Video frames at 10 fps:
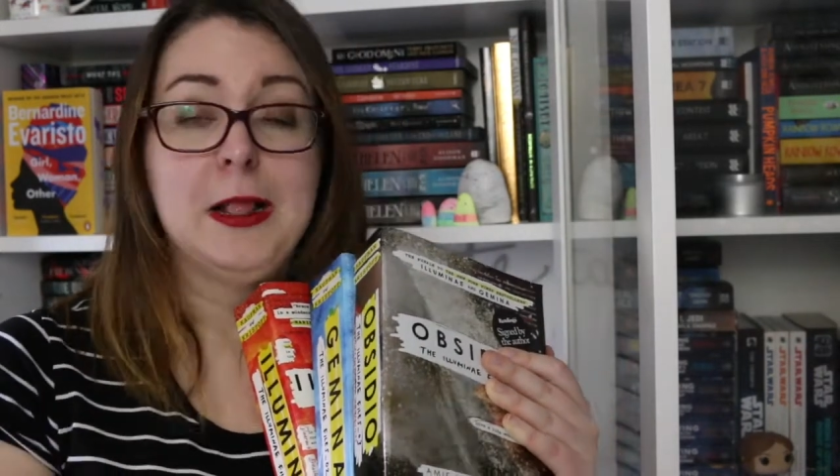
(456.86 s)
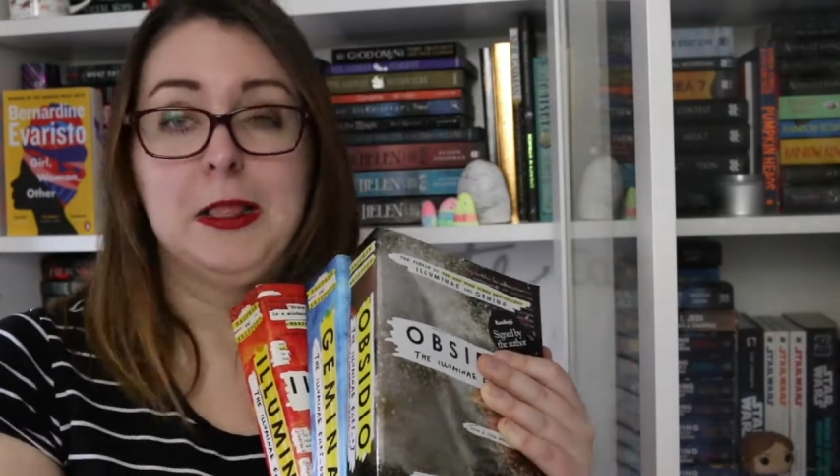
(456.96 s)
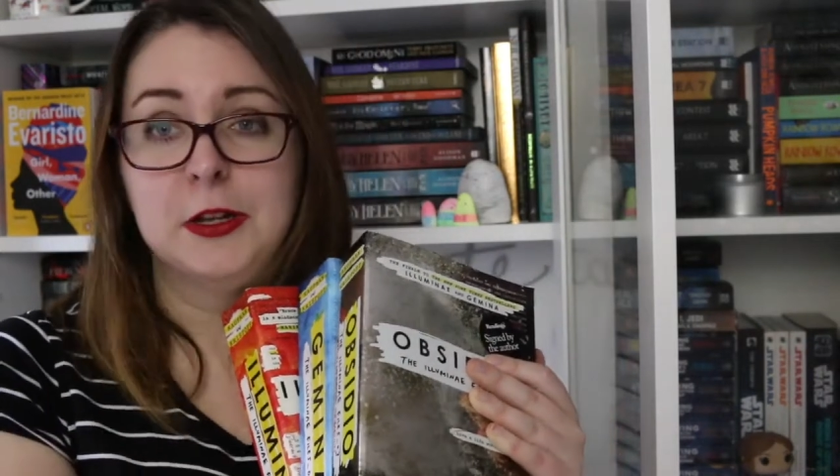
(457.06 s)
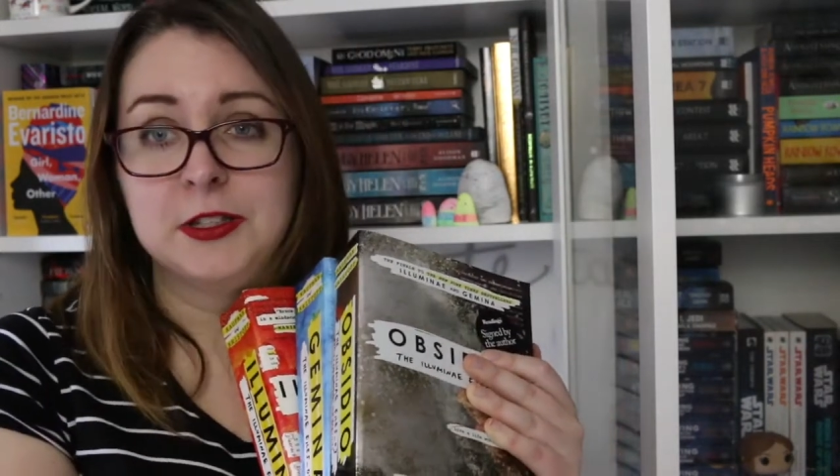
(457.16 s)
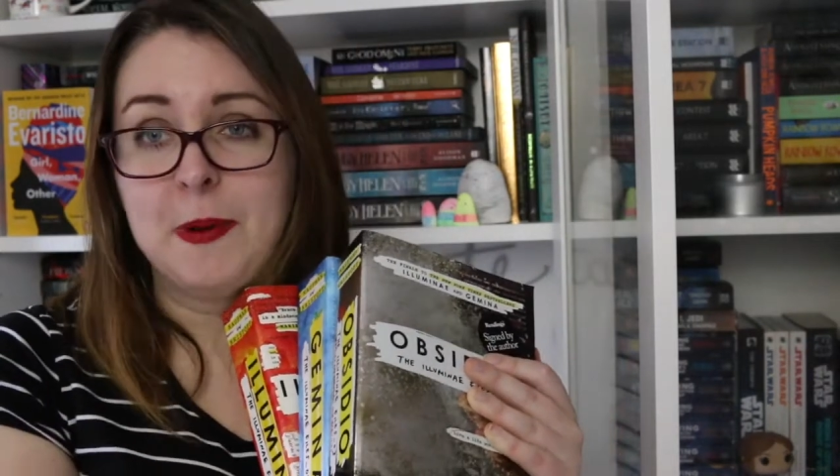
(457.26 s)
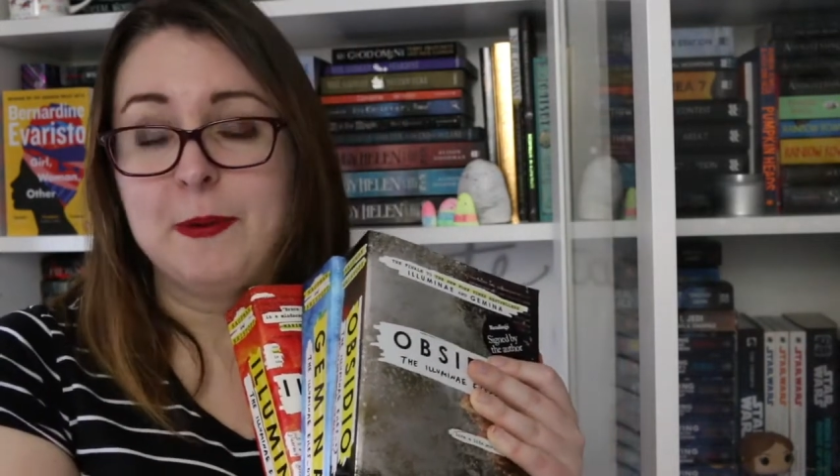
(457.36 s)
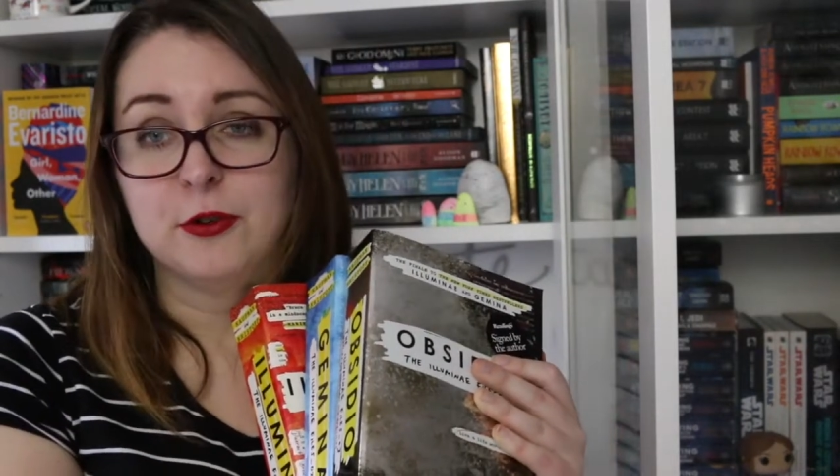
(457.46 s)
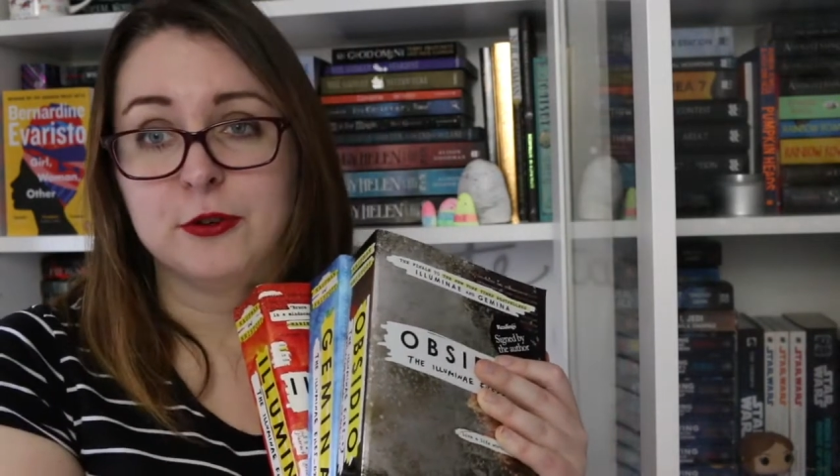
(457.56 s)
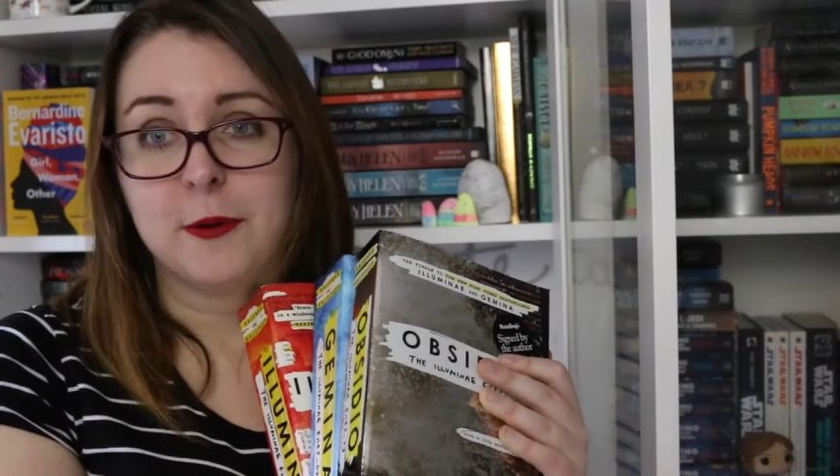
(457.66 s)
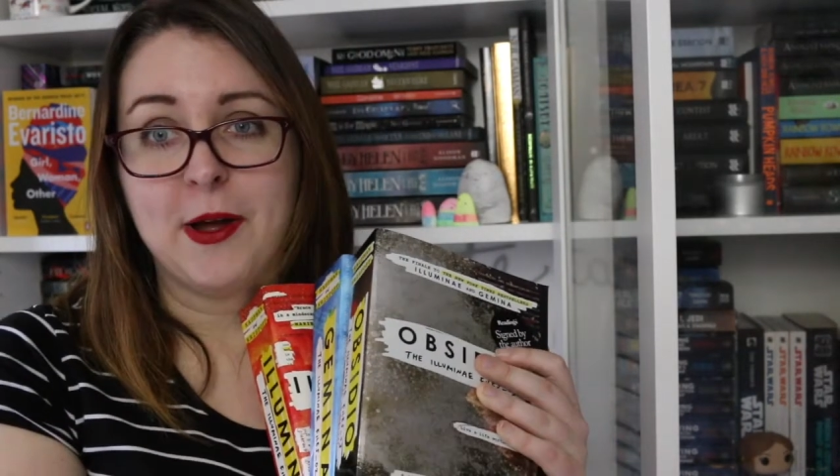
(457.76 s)
Lots of people
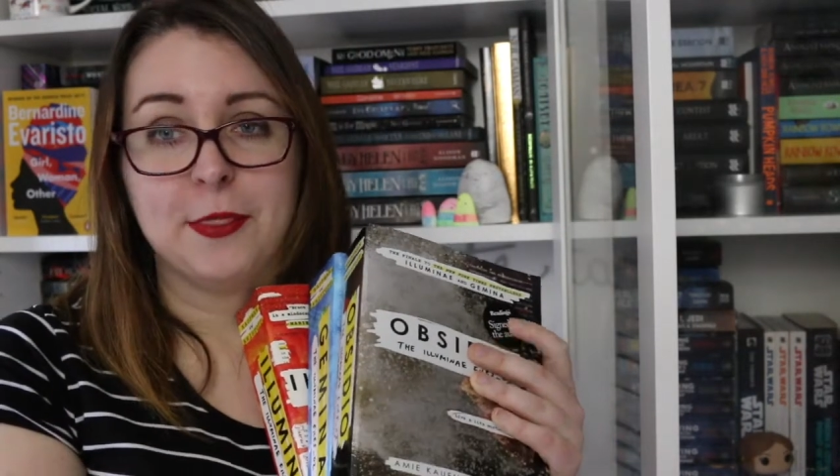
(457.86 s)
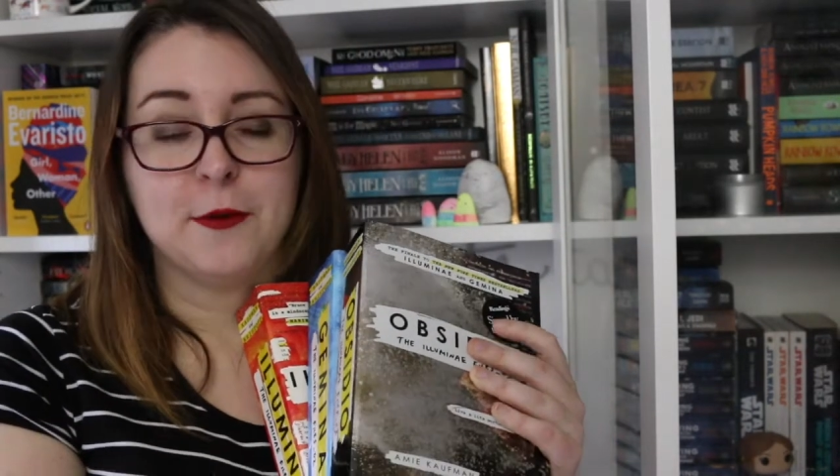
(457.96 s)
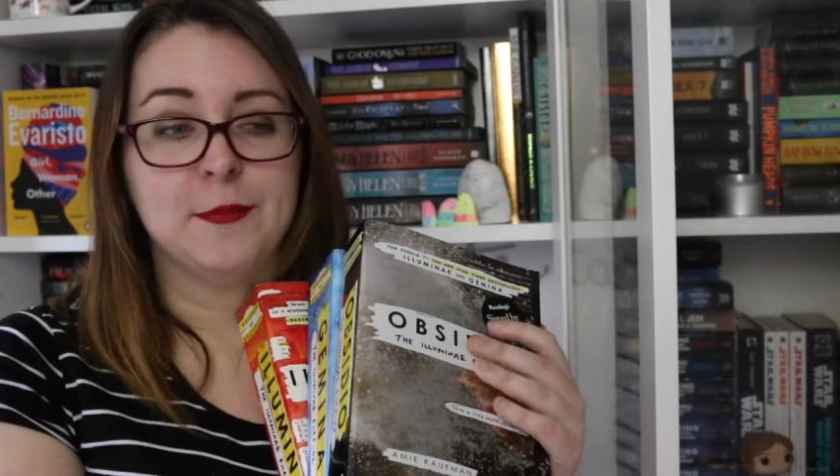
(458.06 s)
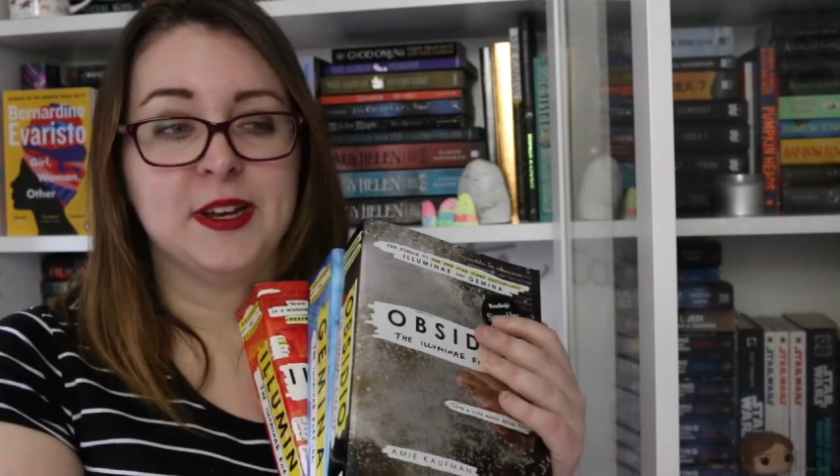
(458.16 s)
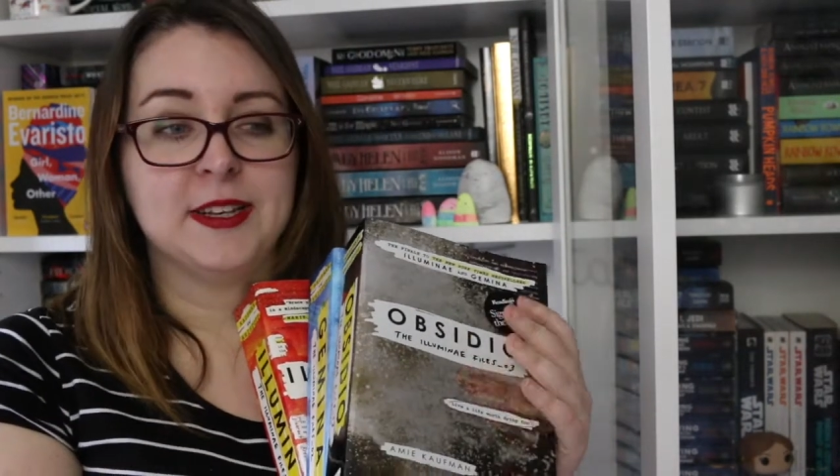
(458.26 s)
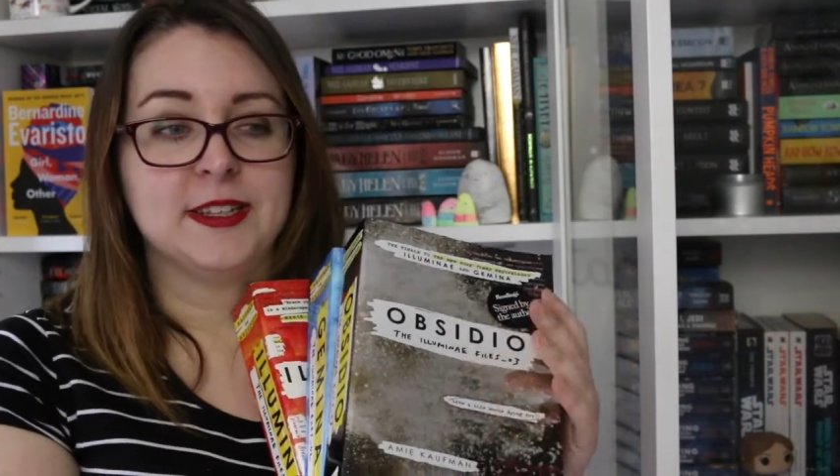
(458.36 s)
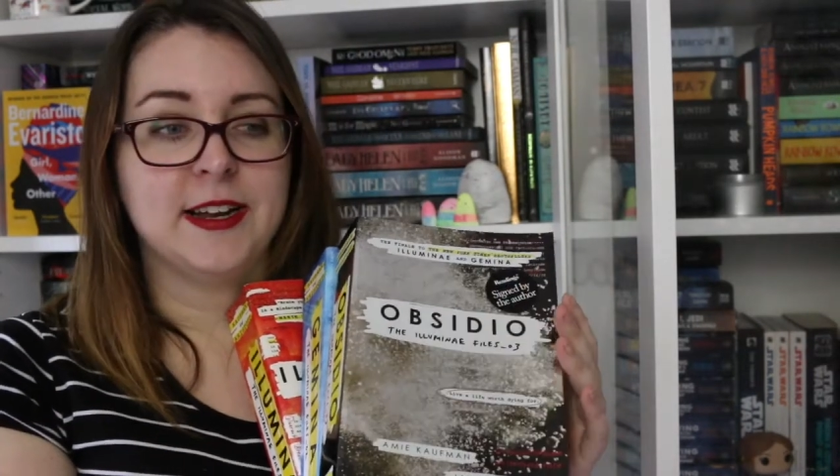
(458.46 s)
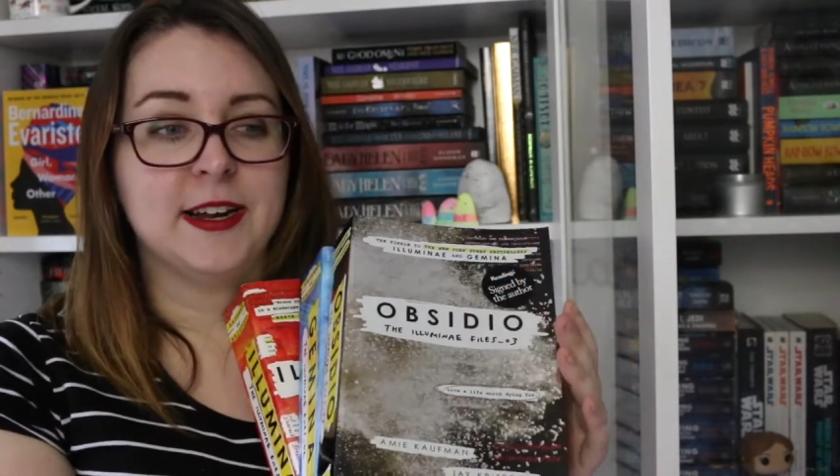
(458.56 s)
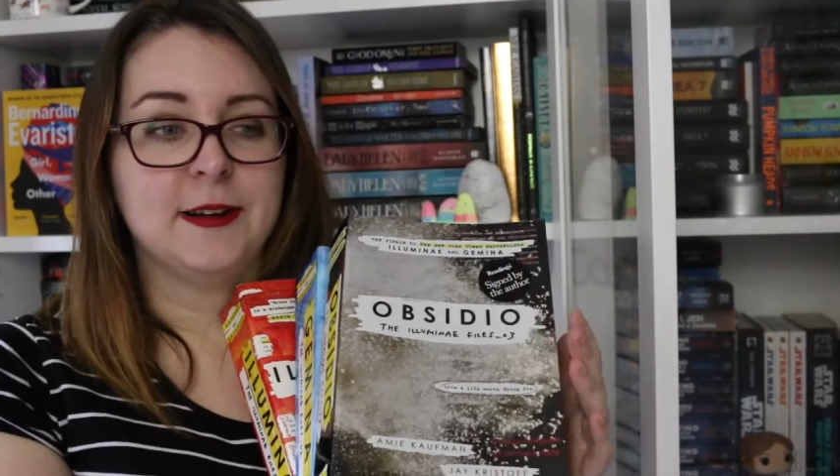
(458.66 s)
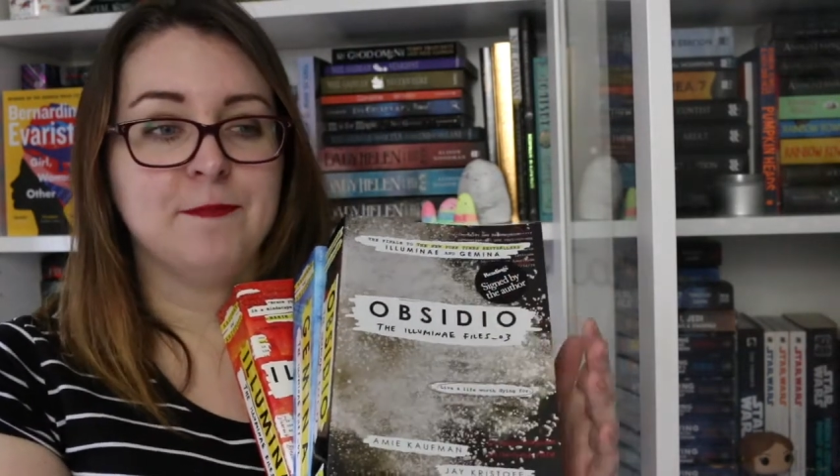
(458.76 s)
talk about them because
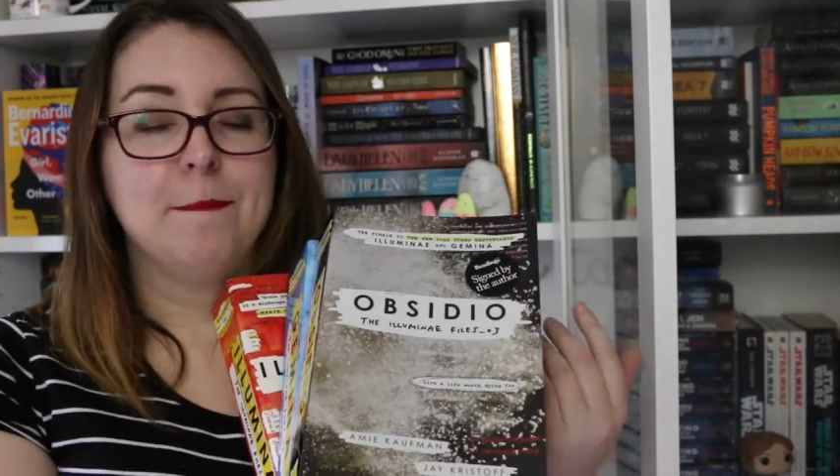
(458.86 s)
they are